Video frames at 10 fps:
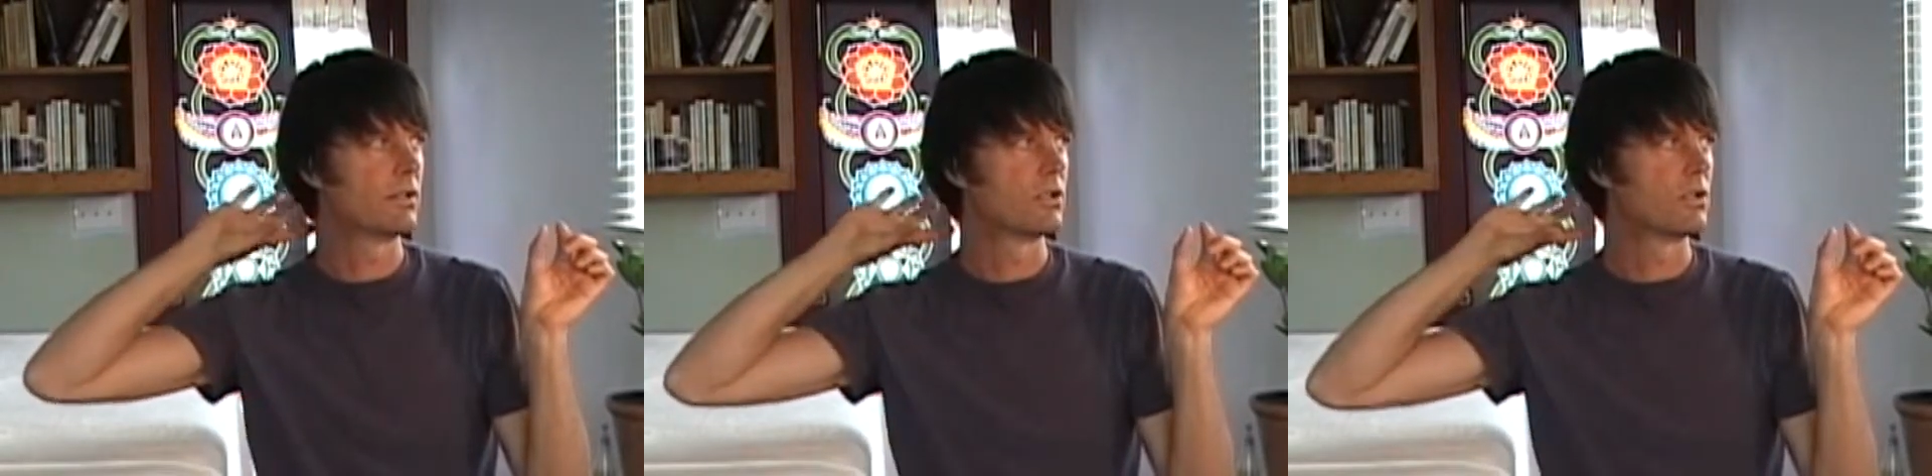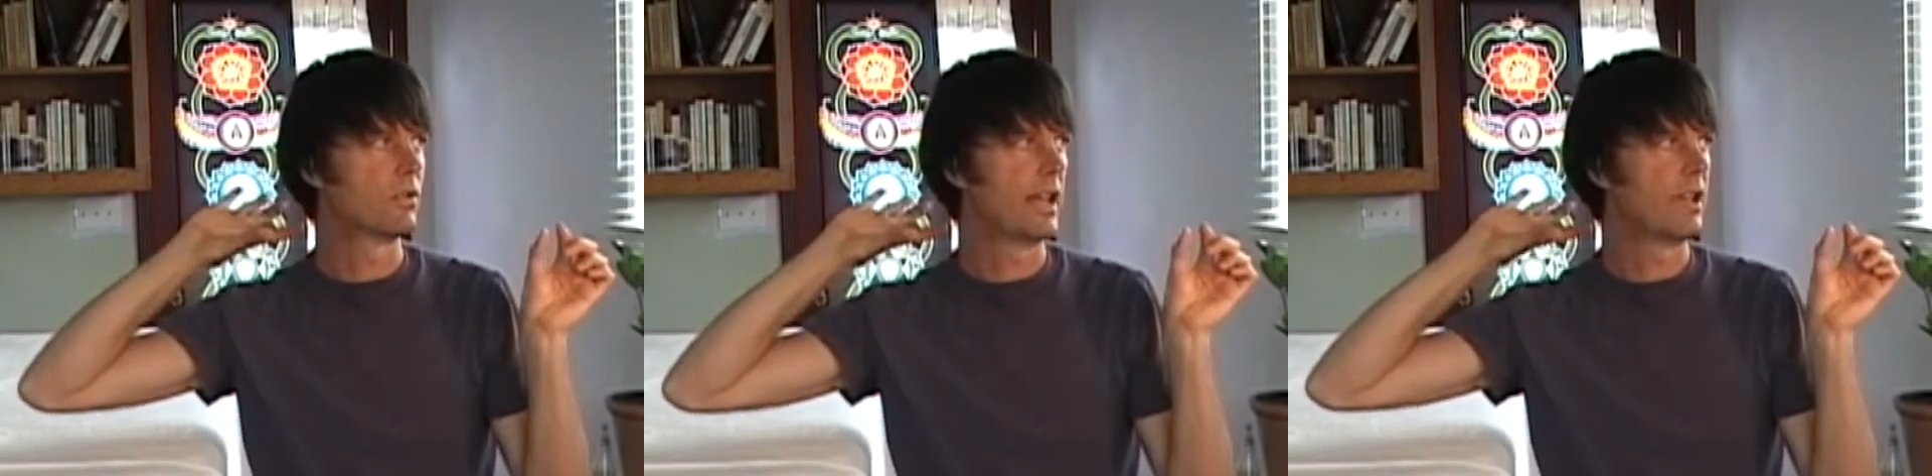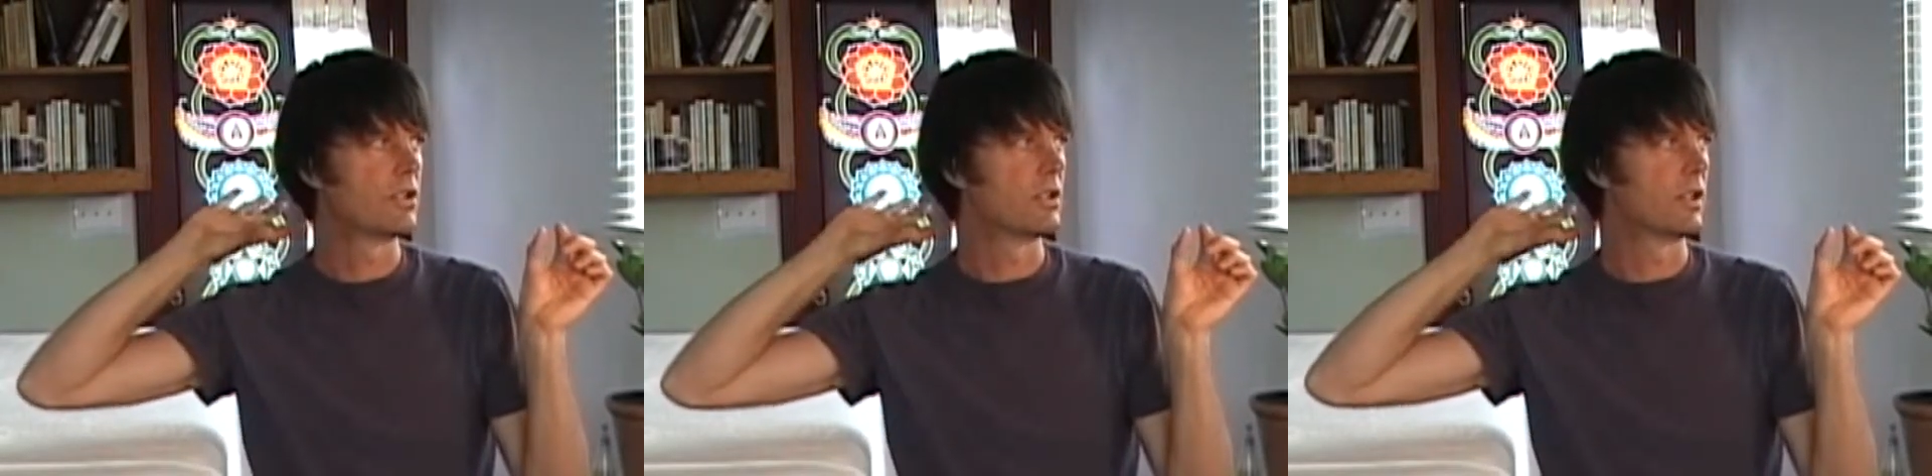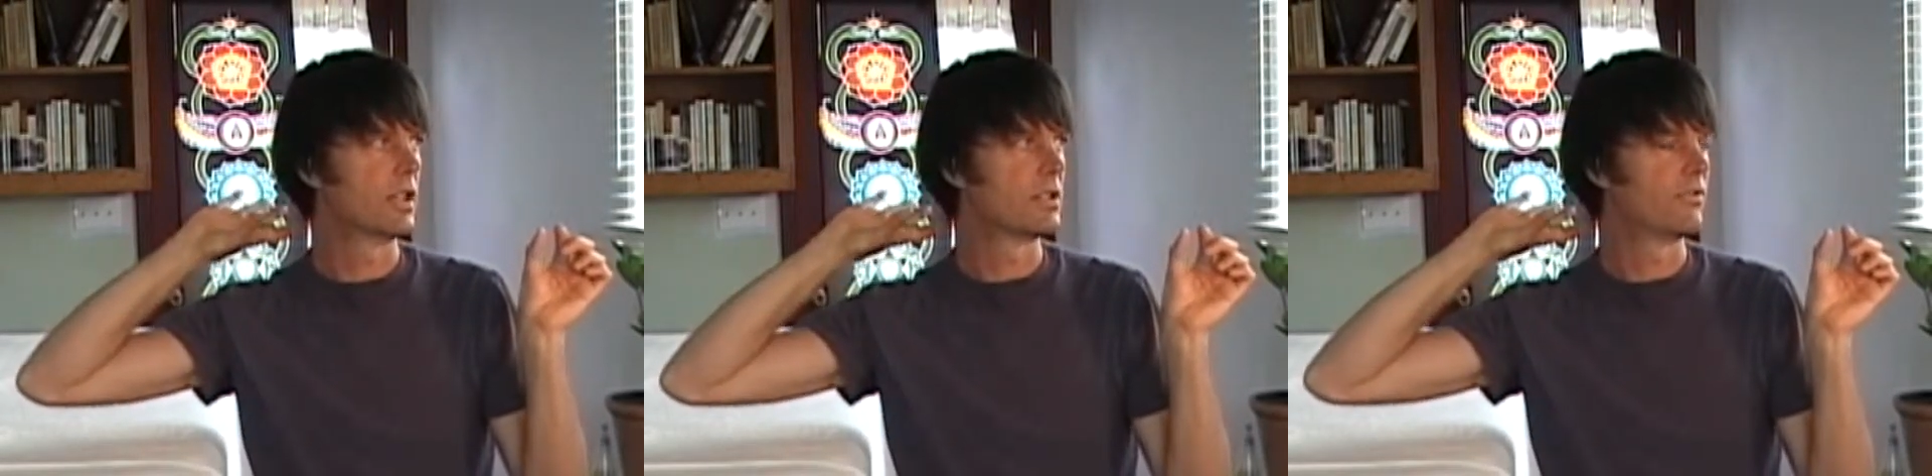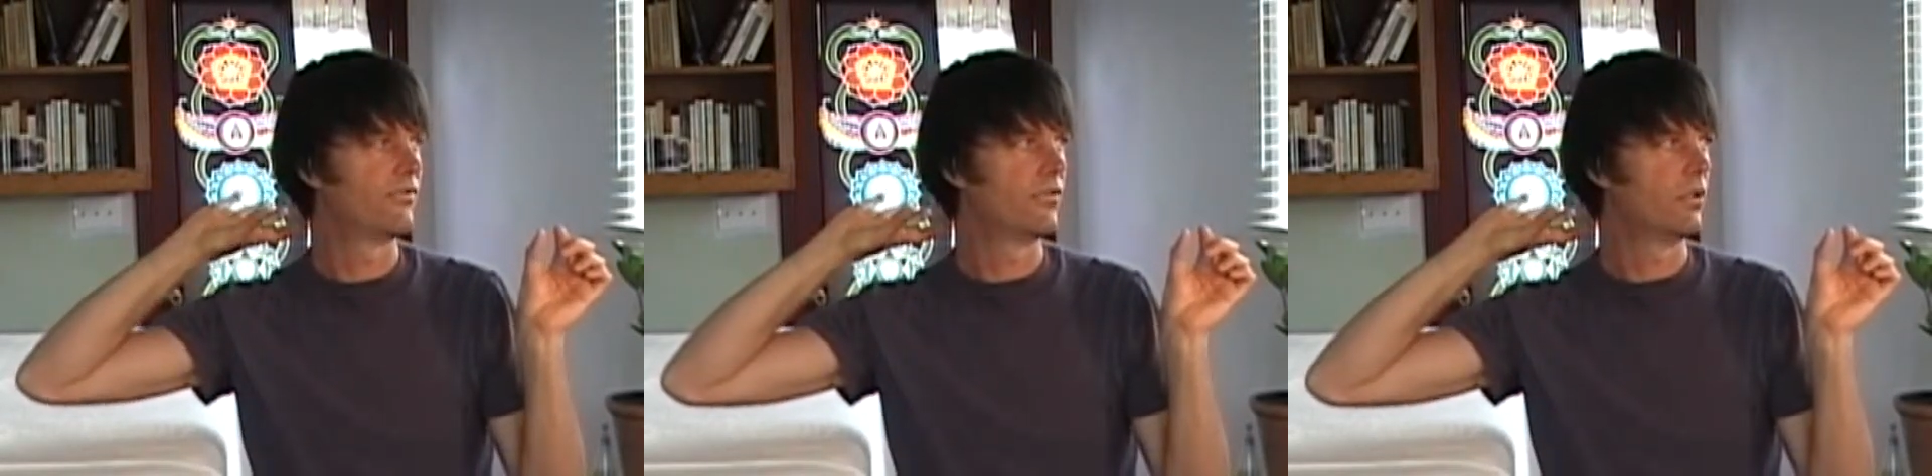stretch its
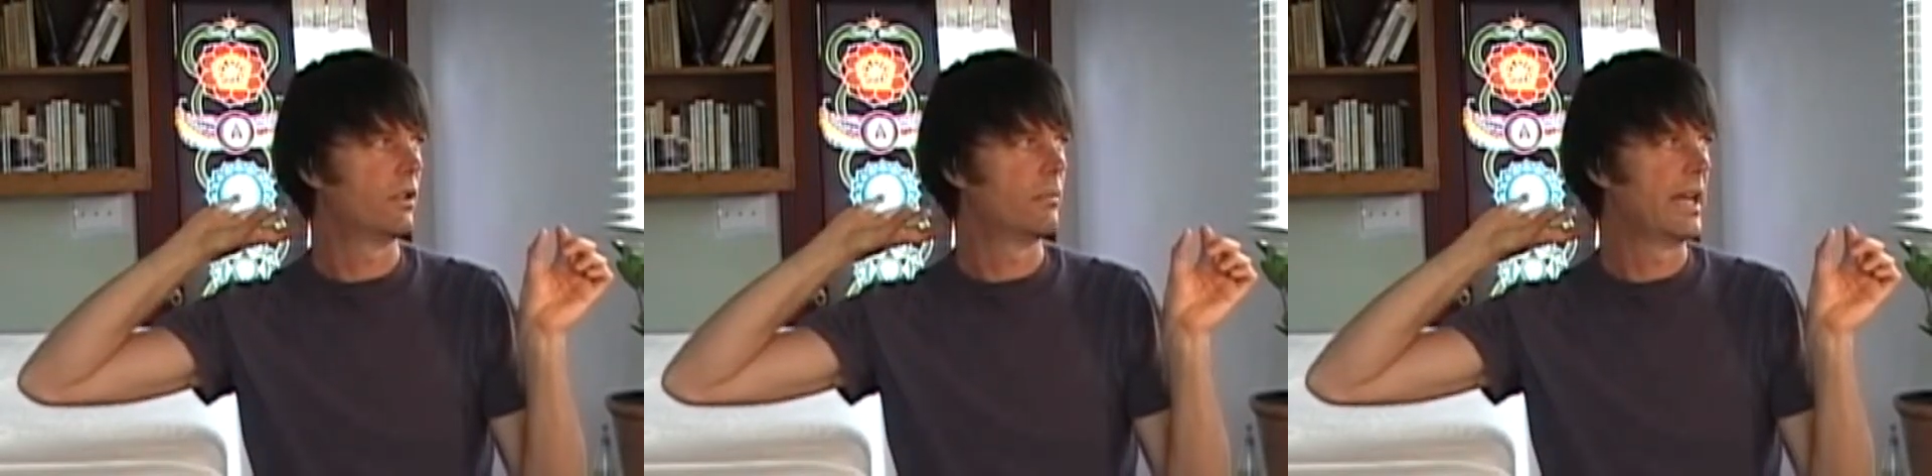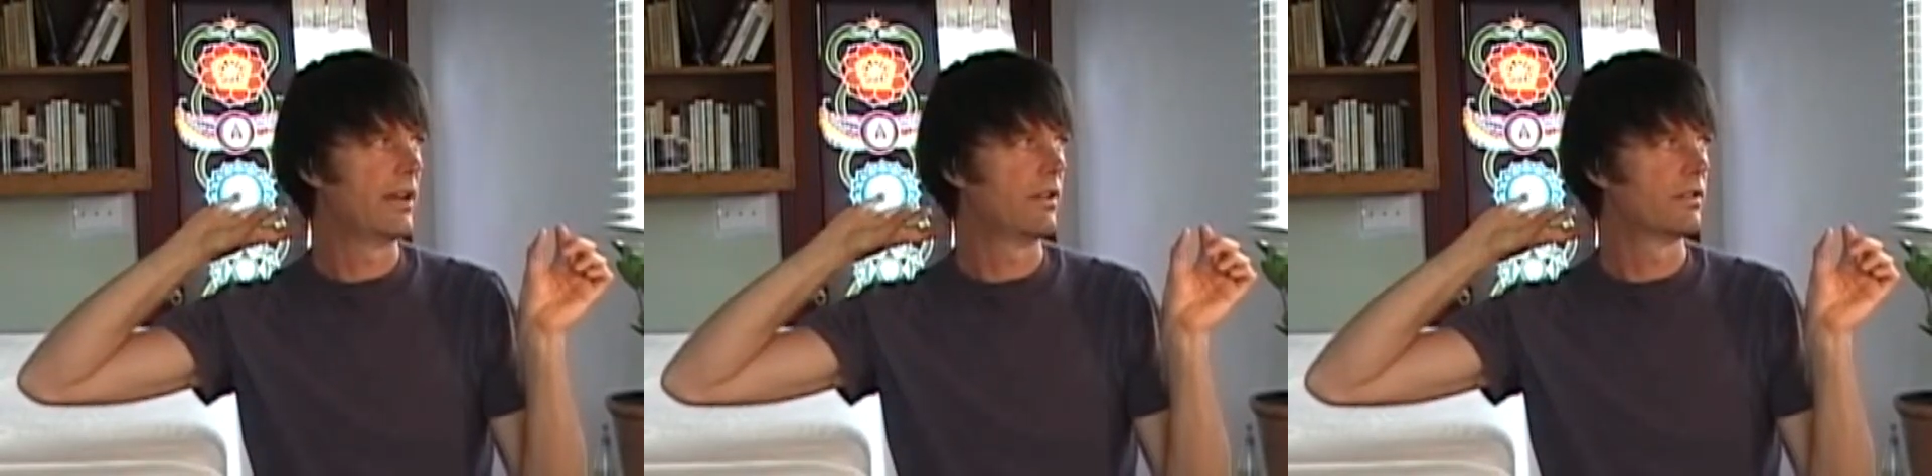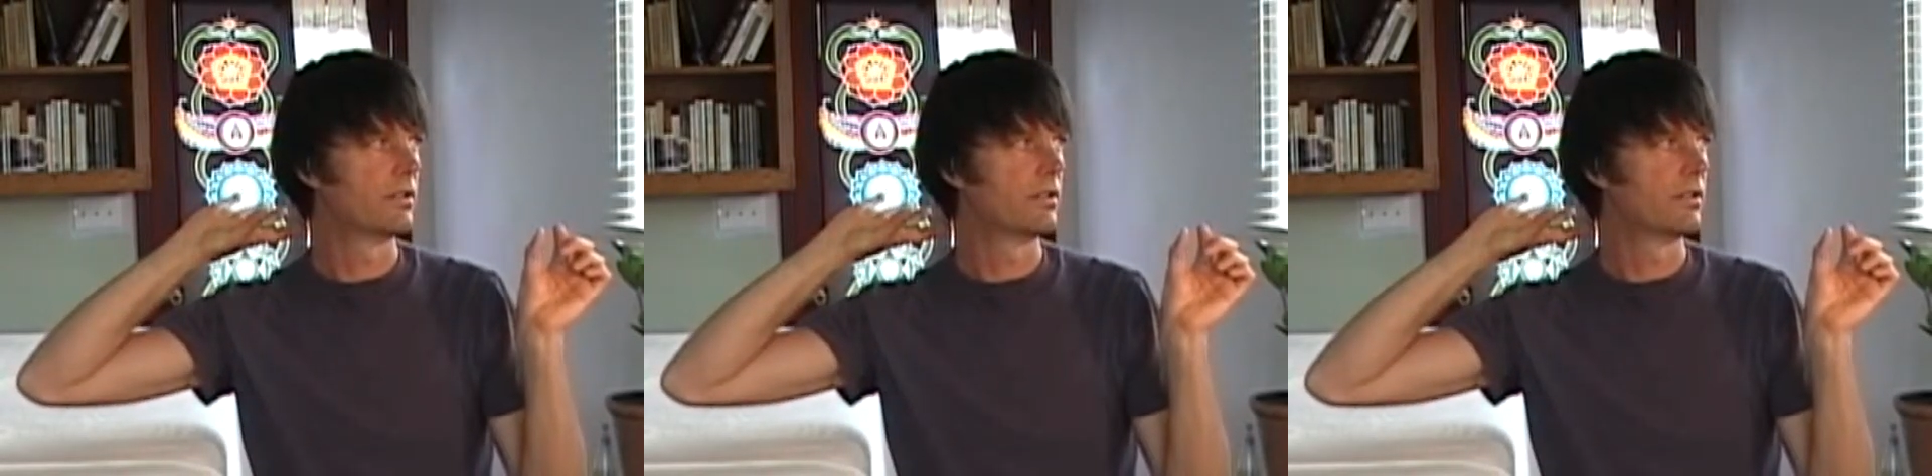full amount